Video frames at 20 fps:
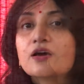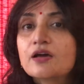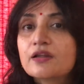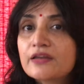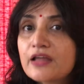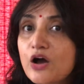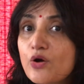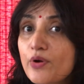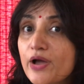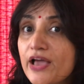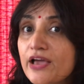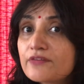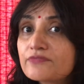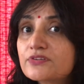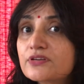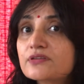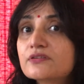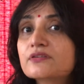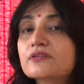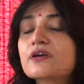Now I have
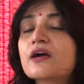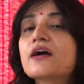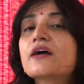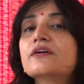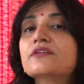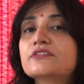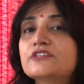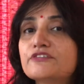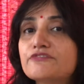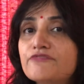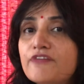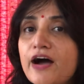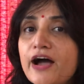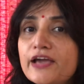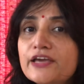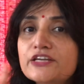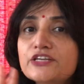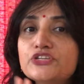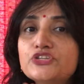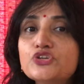
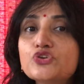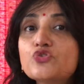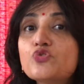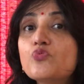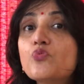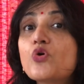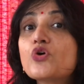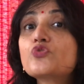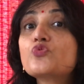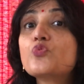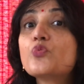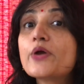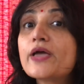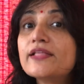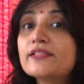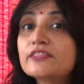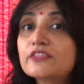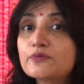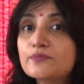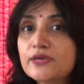defined you what
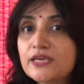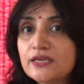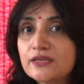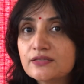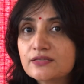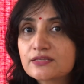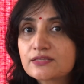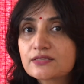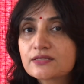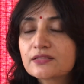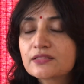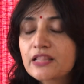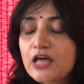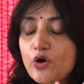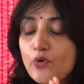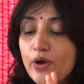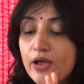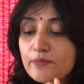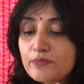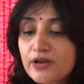wealth means.
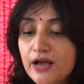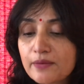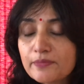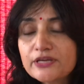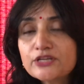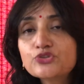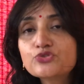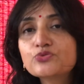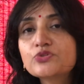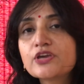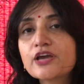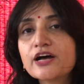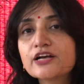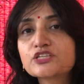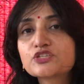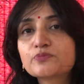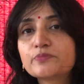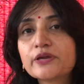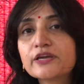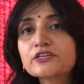Now I am coming to the
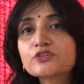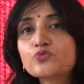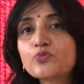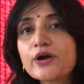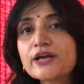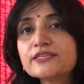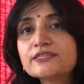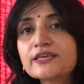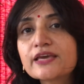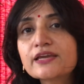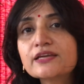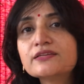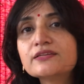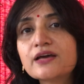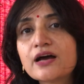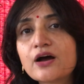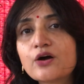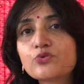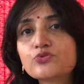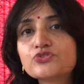aspect why second
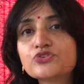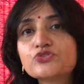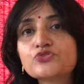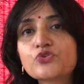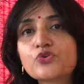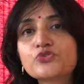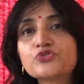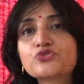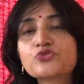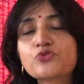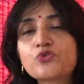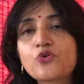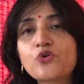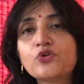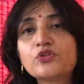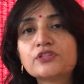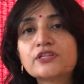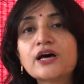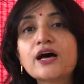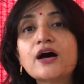house is also
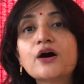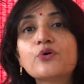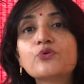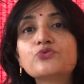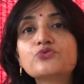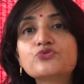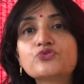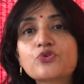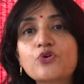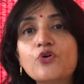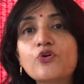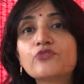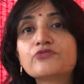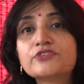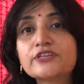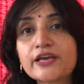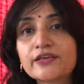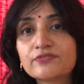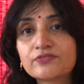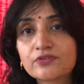called the house of
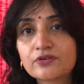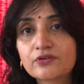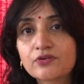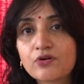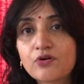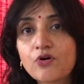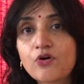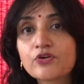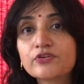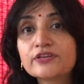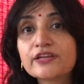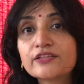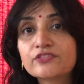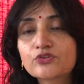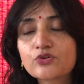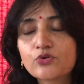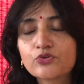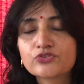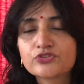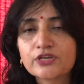death or death
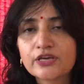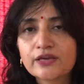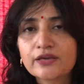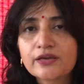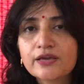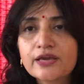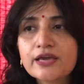causing.